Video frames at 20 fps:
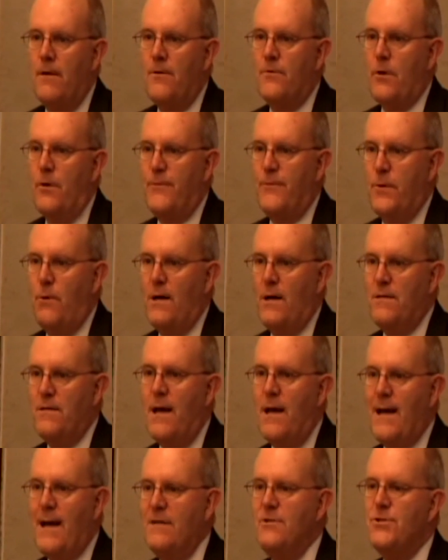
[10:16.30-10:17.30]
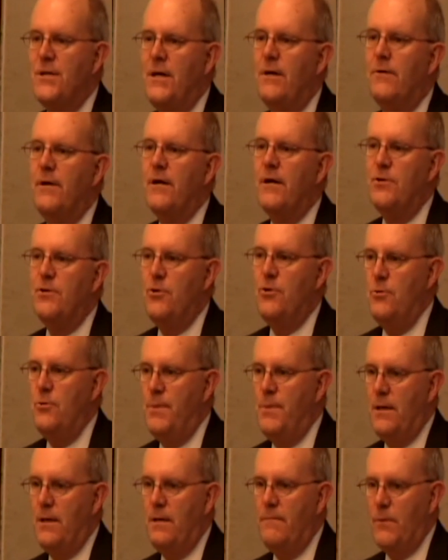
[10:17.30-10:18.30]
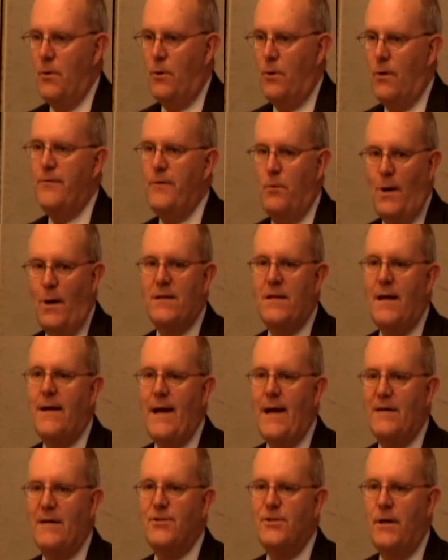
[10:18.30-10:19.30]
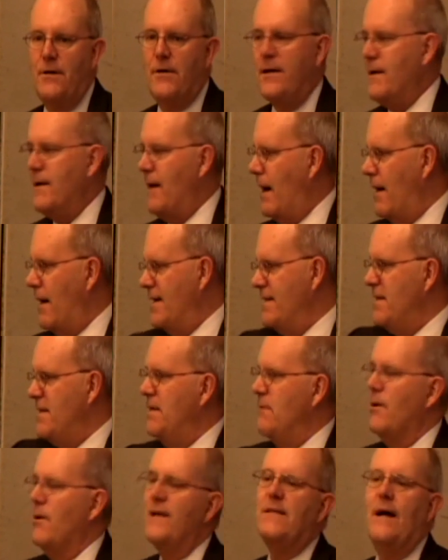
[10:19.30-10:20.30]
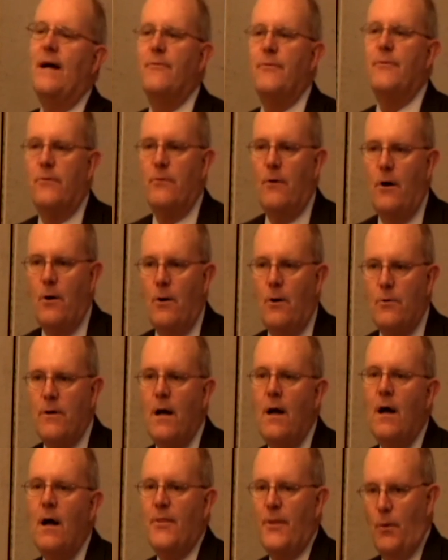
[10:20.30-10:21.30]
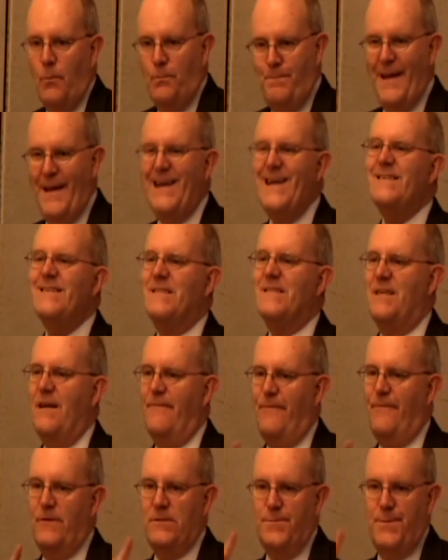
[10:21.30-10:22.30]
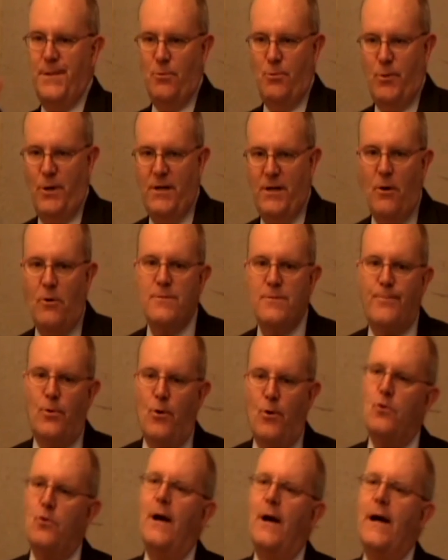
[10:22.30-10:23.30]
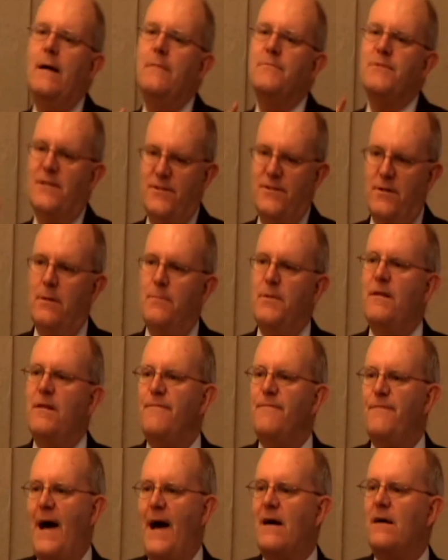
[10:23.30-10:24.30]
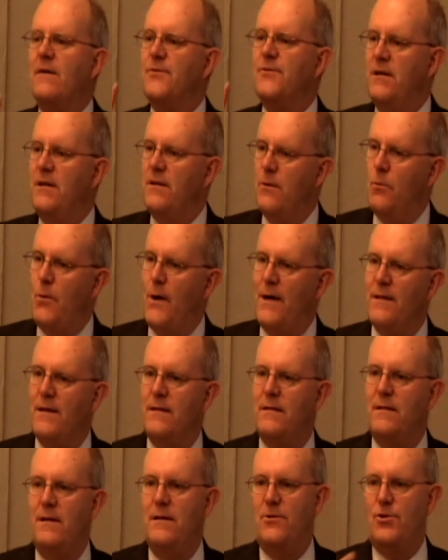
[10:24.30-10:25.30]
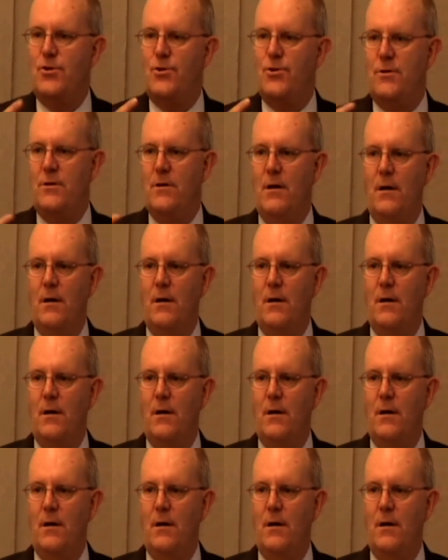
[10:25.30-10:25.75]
So if you want to take engineering at U B, or if you want to take engineering at R I T right down the road, the biggest difference between those programs is going to be the faculty and the way they teach.